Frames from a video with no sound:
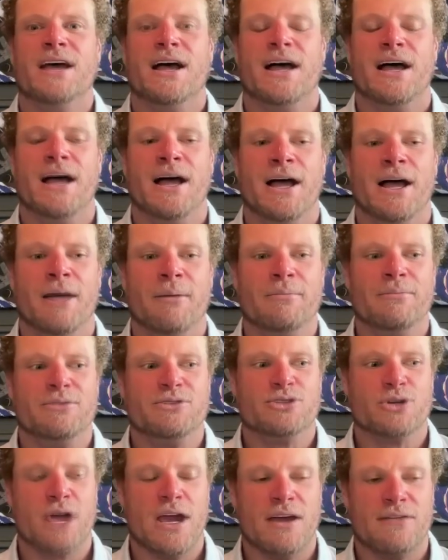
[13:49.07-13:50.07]

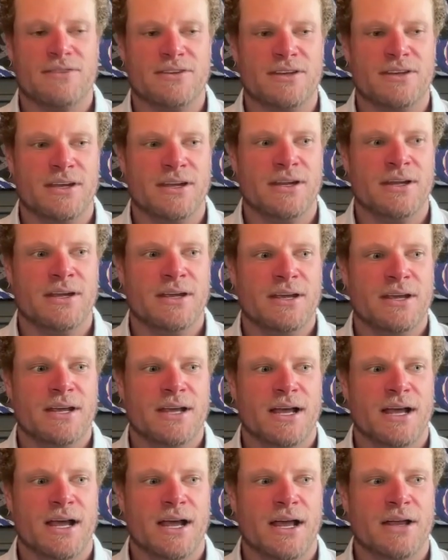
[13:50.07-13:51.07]
drafted
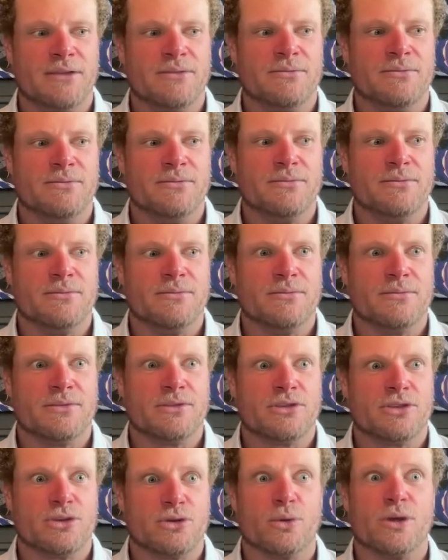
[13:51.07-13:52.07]

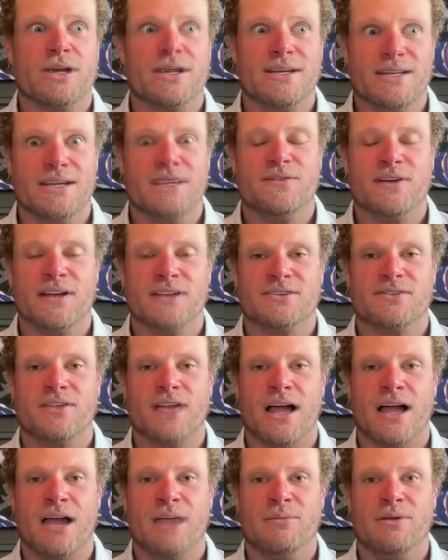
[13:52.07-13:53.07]
3 defensive
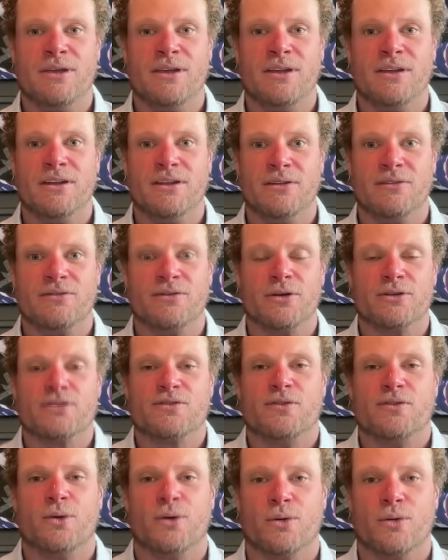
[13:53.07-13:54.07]
linemen in the
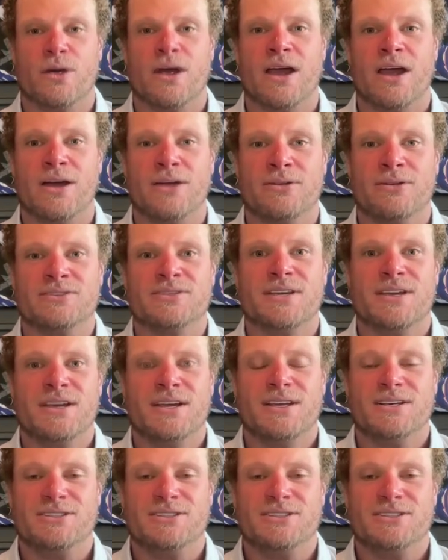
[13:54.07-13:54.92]
first 4 rounds.